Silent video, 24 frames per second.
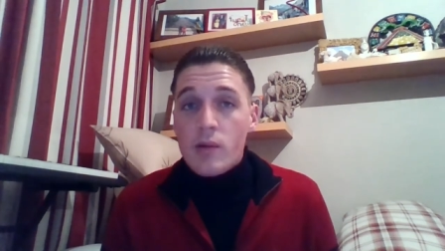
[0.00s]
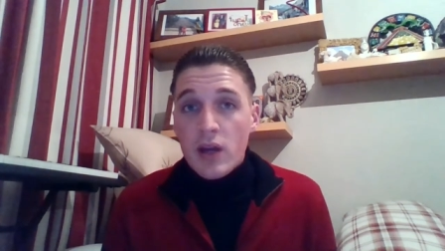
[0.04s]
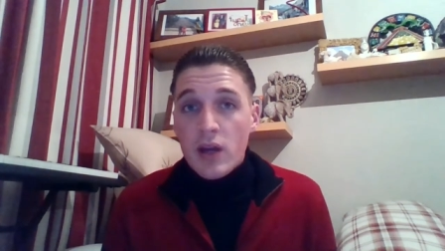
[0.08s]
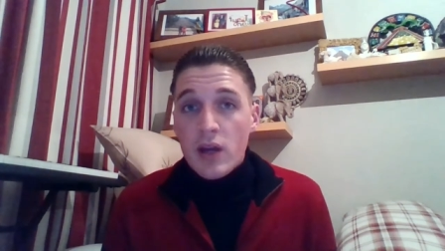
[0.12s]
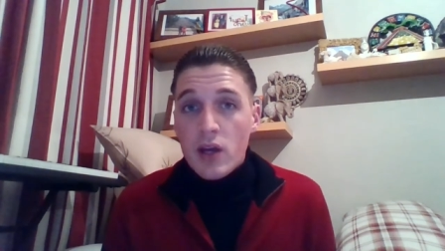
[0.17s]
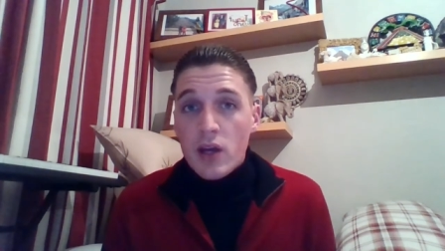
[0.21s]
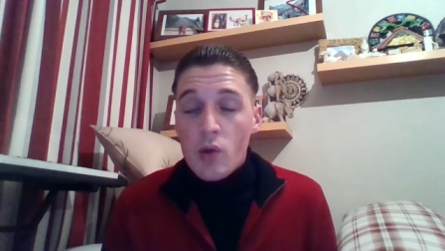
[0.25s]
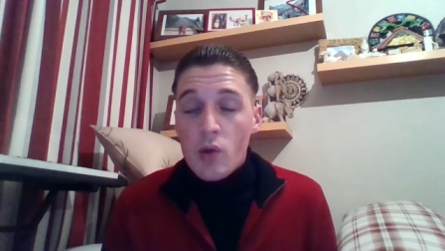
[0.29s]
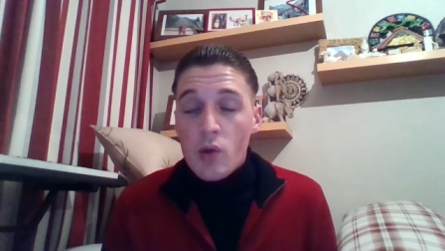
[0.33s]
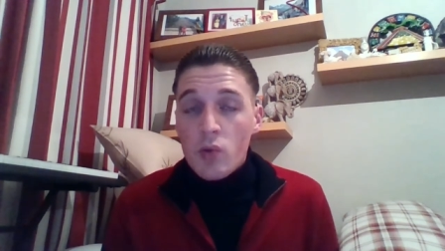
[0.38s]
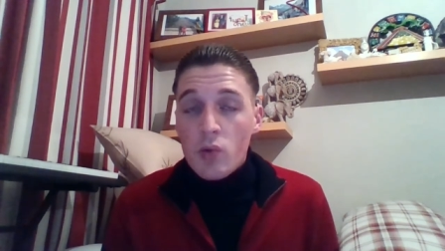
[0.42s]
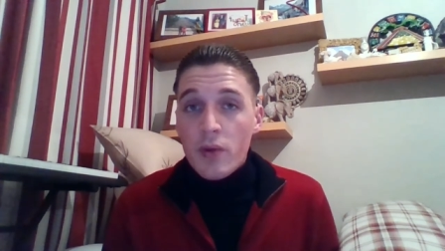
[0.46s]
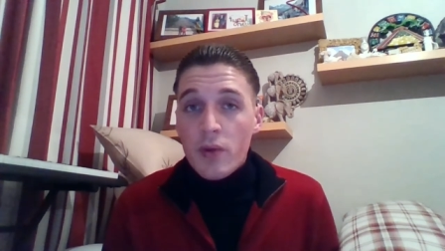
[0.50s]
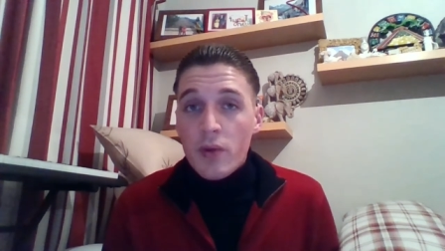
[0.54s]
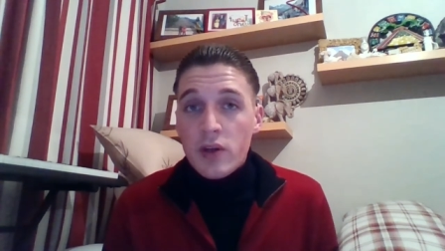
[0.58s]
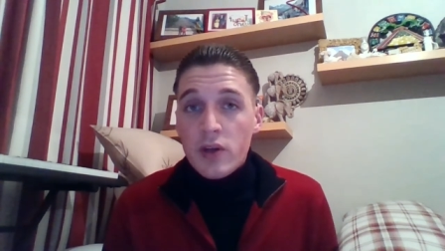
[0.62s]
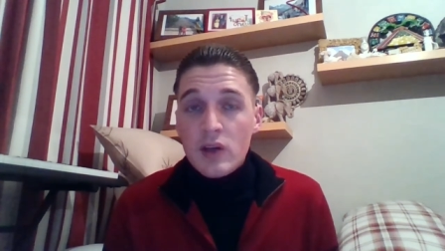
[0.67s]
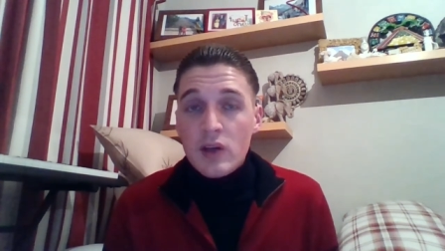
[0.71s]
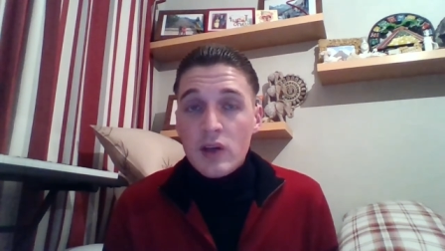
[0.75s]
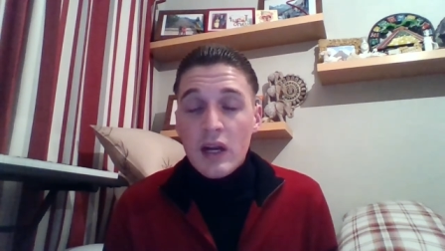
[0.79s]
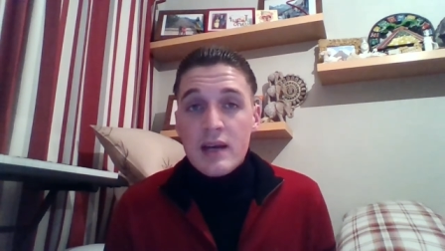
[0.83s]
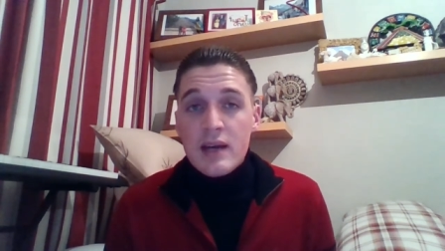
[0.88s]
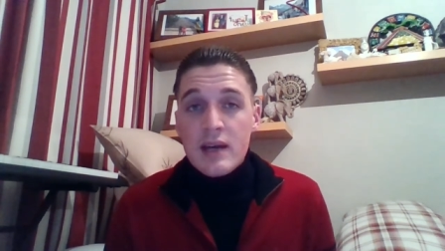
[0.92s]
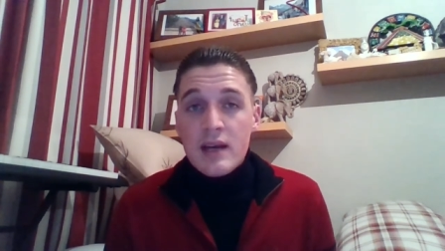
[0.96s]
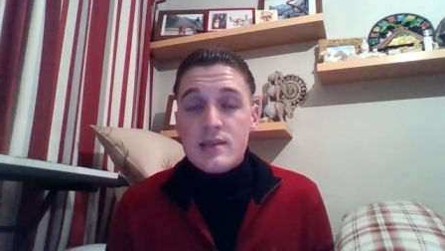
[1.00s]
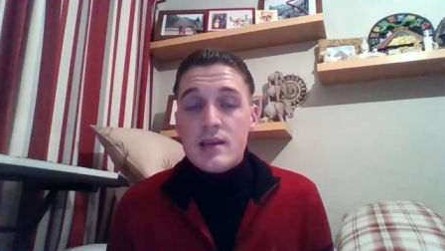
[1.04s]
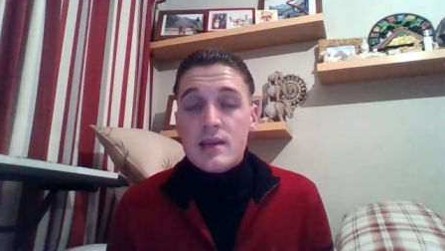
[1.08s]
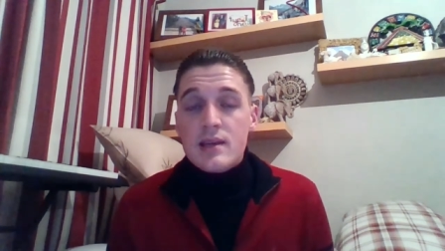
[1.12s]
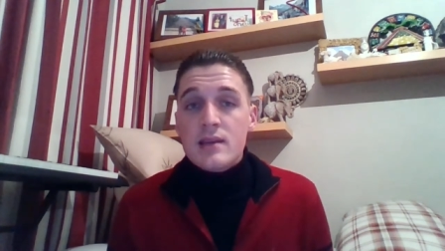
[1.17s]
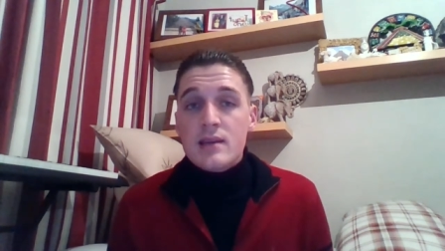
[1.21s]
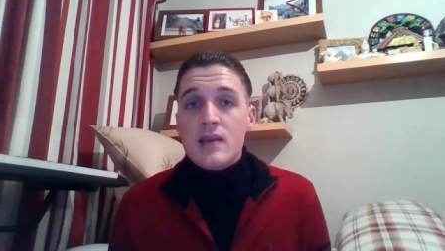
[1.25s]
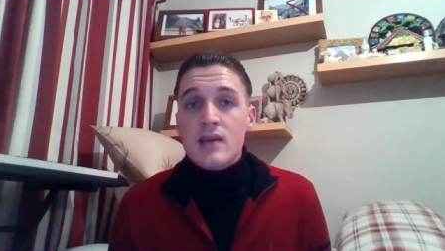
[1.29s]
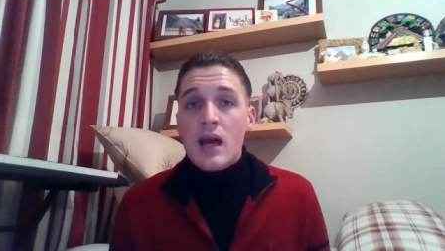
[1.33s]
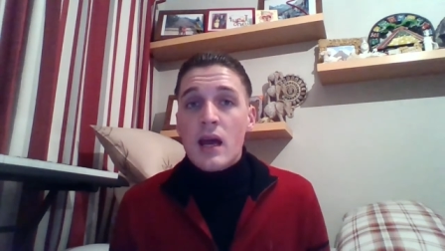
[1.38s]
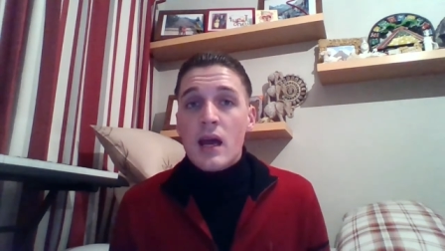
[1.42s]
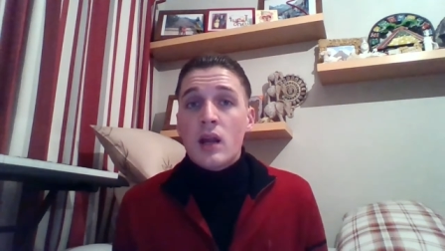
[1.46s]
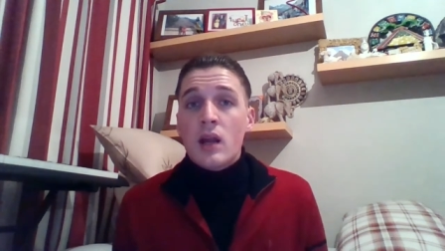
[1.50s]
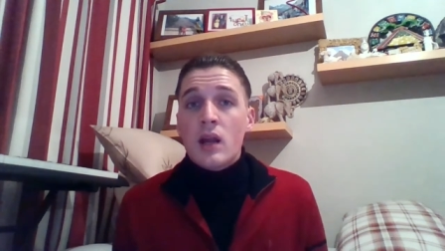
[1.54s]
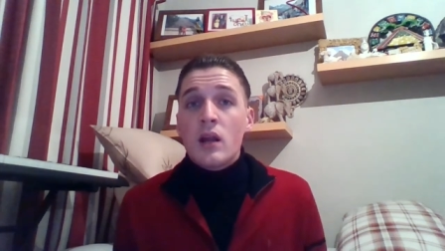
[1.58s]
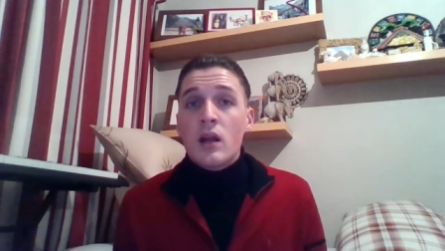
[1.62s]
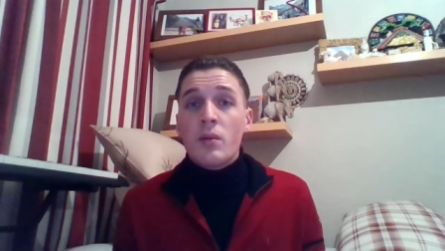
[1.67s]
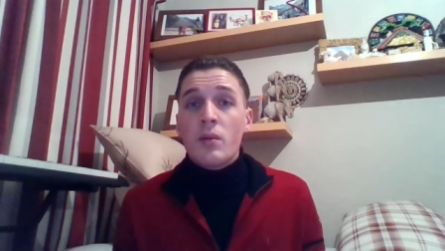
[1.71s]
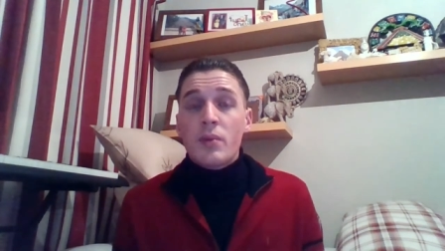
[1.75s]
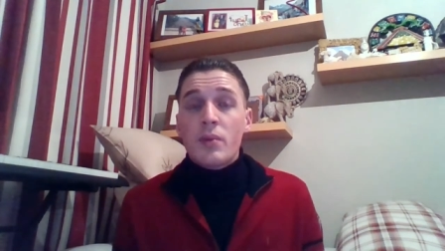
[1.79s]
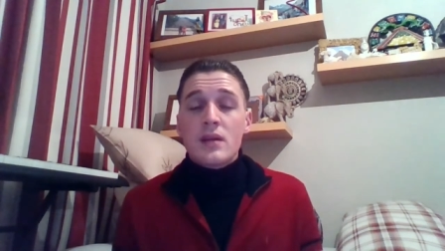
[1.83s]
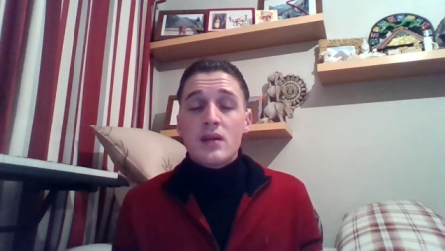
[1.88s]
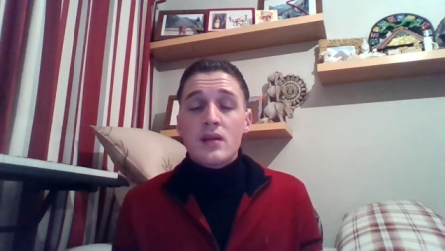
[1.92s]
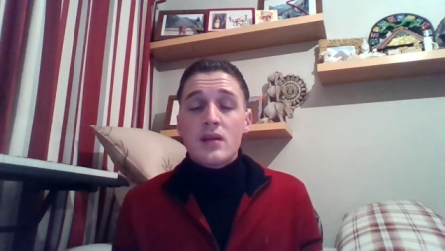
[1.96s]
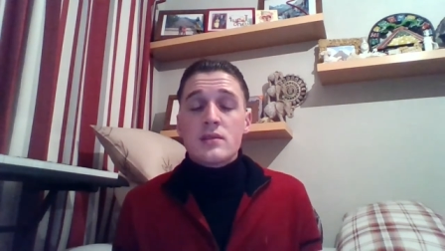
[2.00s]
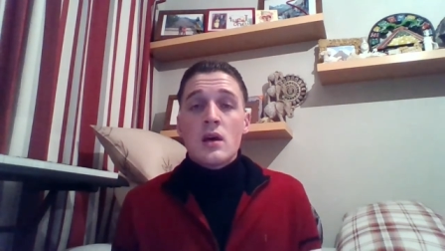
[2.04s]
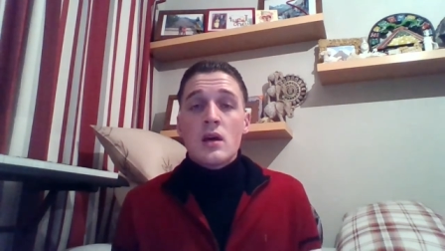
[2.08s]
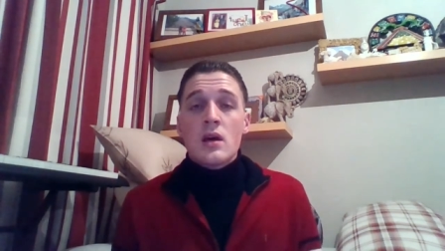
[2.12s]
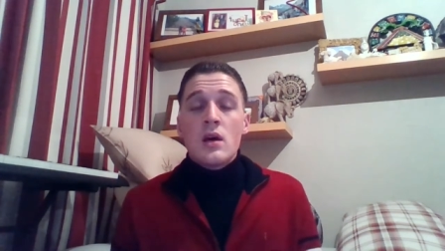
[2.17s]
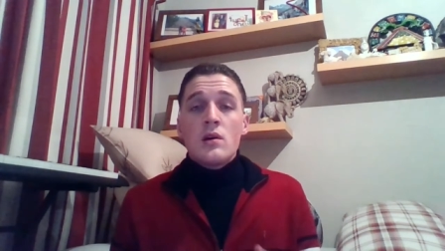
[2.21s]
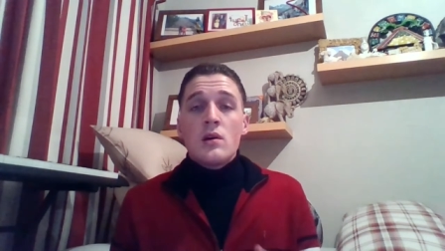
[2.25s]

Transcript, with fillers: getting on with my new glasses and a little bit